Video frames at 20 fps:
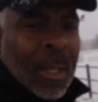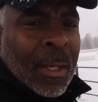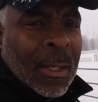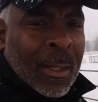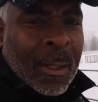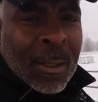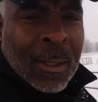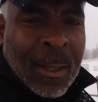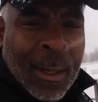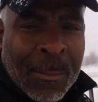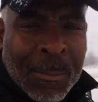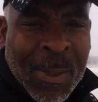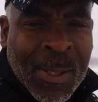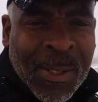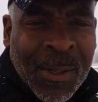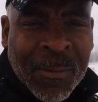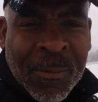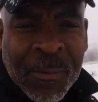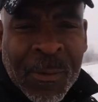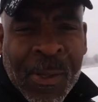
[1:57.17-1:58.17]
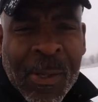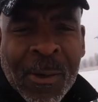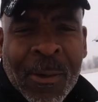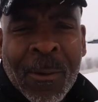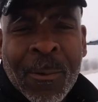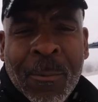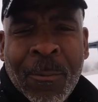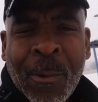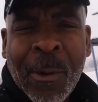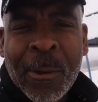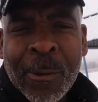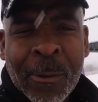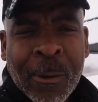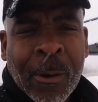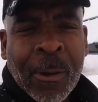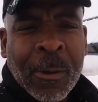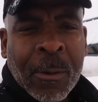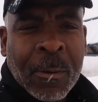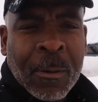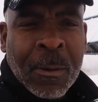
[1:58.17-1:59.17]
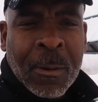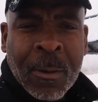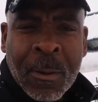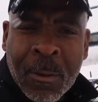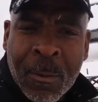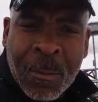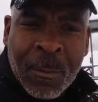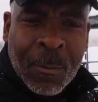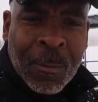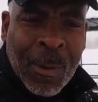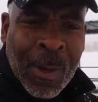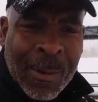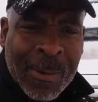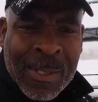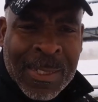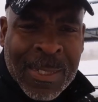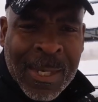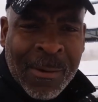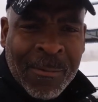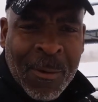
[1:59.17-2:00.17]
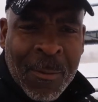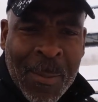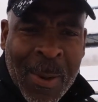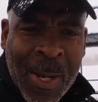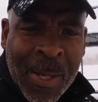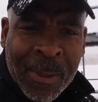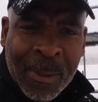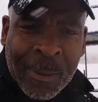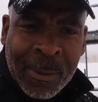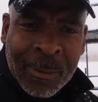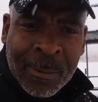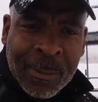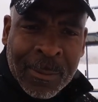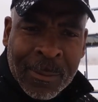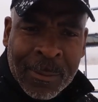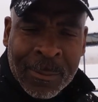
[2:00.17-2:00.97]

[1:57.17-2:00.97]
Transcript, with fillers: Hey, I'm at the field wondering where is everybody?